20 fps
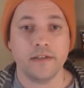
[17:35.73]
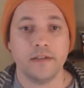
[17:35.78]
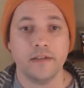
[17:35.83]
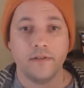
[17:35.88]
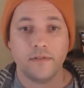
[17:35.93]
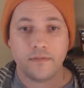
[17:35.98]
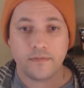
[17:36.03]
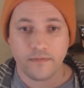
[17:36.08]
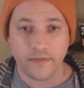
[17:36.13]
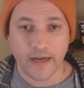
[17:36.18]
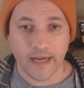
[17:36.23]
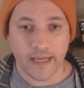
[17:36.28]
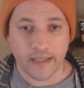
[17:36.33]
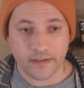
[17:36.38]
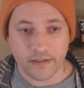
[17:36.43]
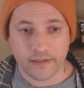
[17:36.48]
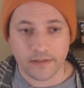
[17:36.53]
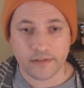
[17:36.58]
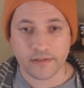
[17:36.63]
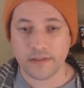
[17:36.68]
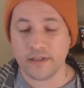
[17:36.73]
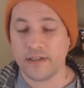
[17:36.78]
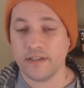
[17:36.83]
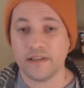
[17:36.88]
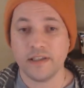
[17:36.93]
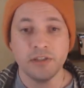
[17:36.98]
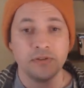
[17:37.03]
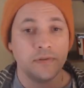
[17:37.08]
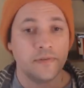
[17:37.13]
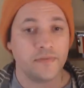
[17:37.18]
violence, things
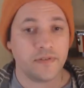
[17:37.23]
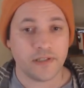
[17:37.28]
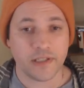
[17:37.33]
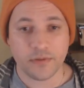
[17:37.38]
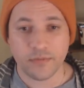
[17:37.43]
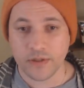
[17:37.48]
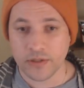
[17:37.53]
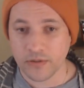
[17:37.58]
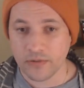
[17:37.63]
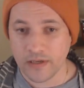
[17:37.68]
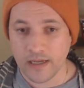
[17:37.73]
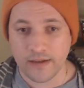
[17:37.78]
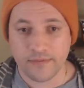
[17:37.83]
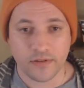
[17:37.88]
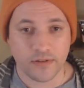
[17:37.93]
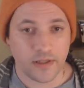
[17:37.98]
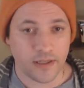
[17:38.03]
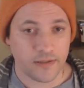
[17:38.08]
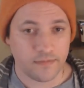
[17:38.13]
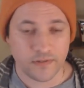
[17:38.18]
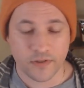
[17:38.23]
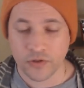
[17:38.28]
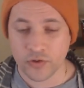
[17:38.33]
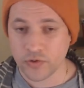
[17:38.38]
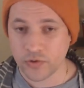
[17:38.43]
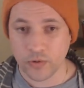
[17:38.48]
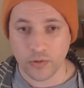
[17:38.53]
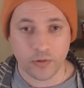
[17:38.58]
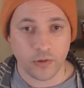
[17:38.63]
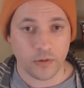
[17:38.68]
we feel like we don't have a lot of
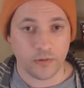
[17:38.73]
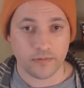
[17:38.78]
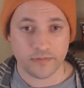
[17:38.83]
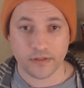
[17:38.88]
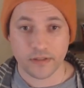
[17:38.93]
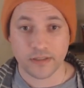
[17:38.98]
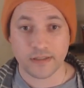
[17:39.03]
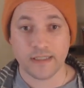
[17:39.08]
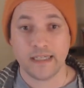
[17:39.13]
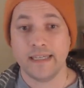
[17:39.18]
control over,